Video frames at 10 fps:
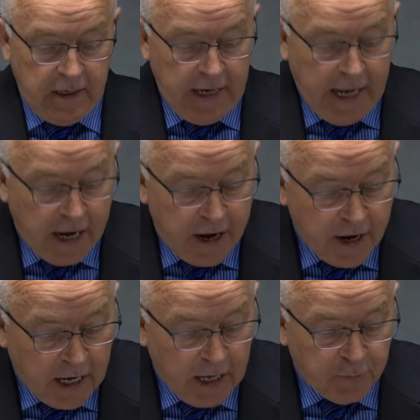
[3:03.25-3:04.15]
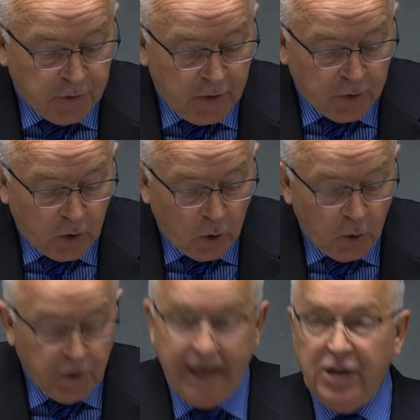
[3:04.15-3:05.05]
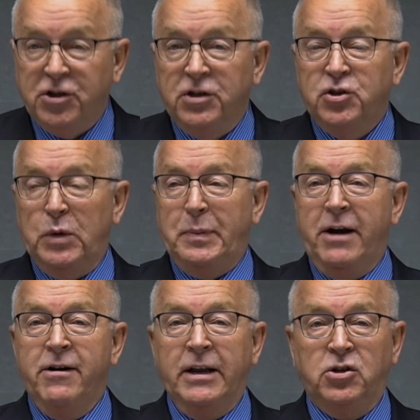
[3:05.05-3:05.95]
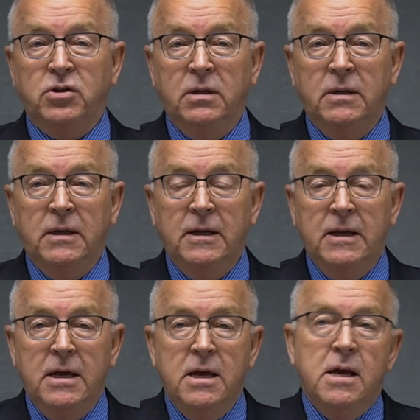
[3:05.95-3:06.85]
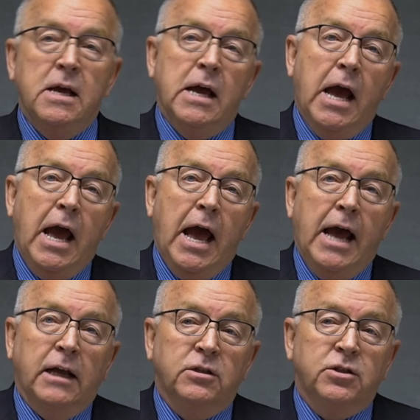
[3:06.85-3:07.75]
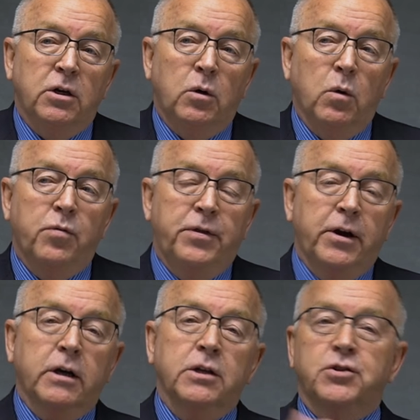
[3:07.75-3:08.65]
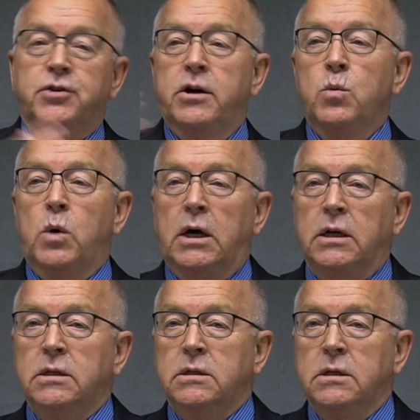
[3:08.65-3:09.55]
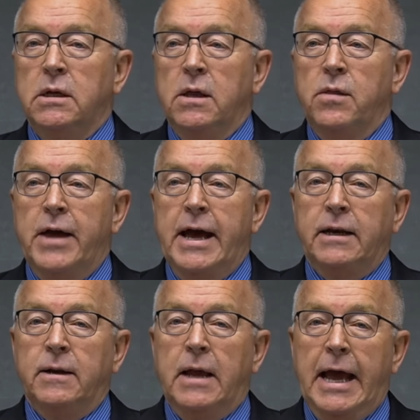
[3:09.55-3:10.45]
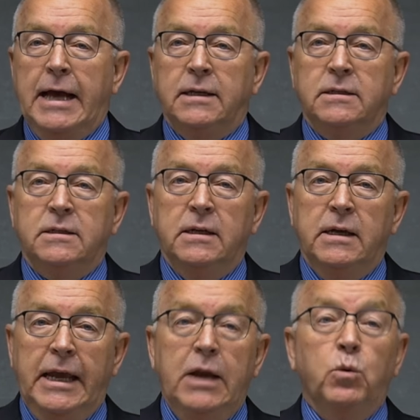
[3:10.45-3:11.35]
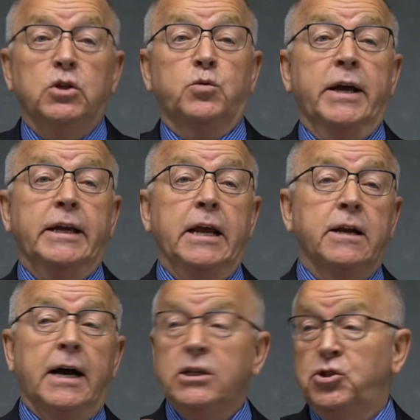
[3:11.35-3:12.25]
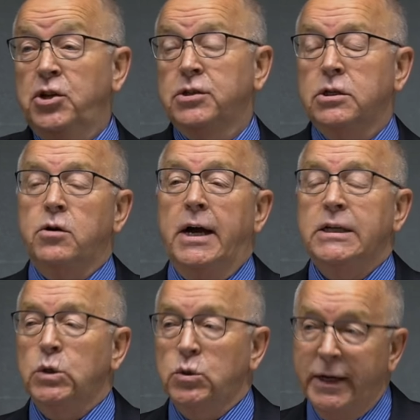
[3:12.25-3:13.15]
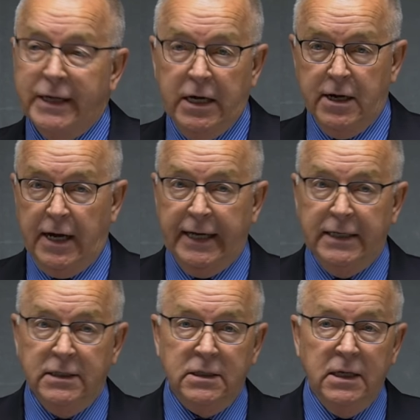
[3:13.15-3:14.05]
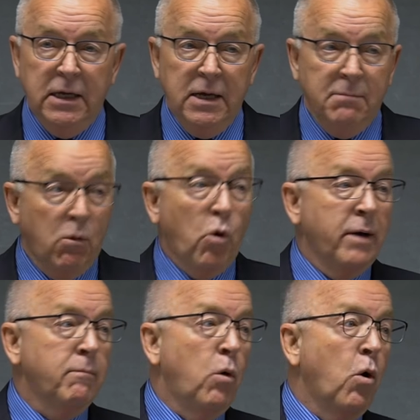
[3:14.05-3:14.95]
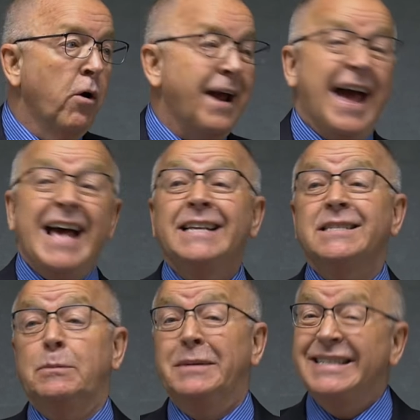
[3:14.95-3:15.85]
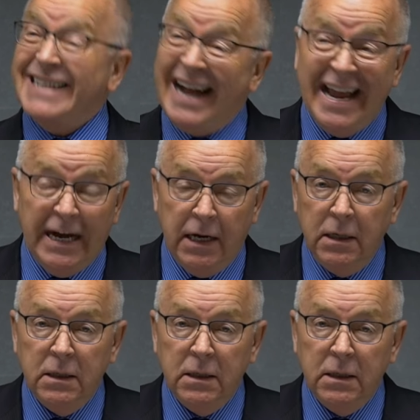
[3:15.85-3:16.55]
and not that the whole nation should perish. And so their concern was that as he was recognized, Jesus Christ was recognized more and more as the Messiah,